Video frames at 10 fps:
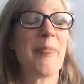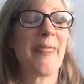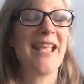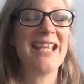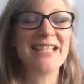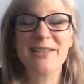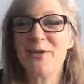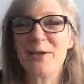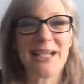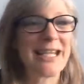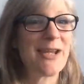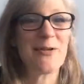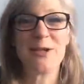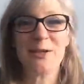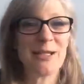it's not going to kill
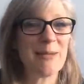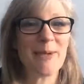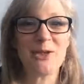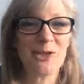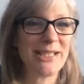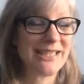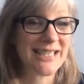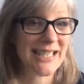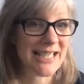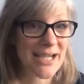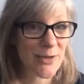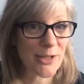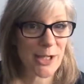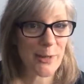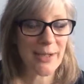you, the emotion isn't going to kill
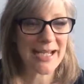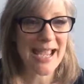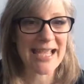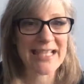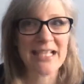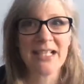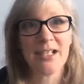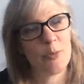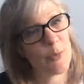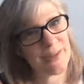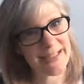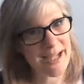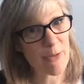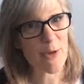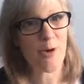you, okay, whereas the
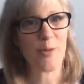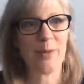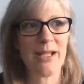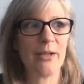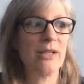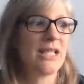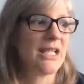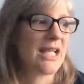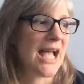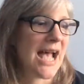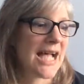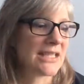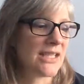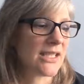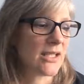alcohol will,
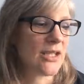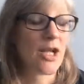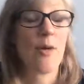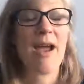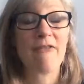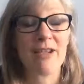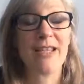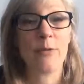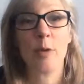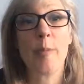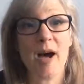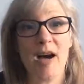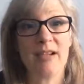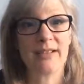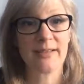and you know, everything will
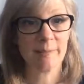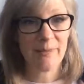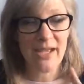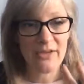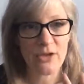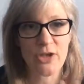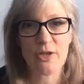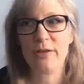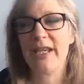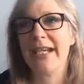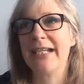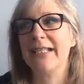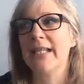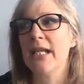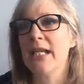pass. They're the two
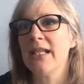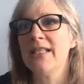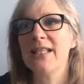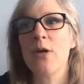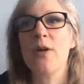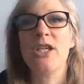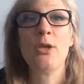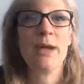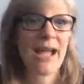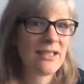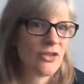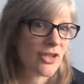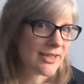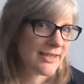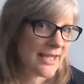things. So you can
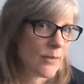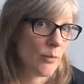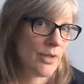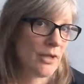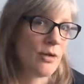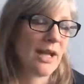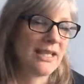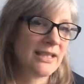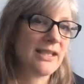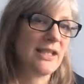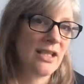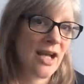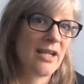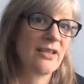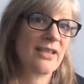just sit with it, you can
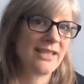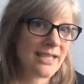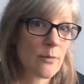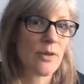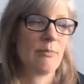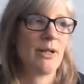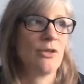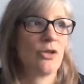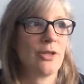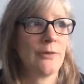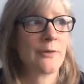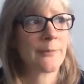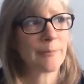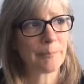learn to sit with emotions,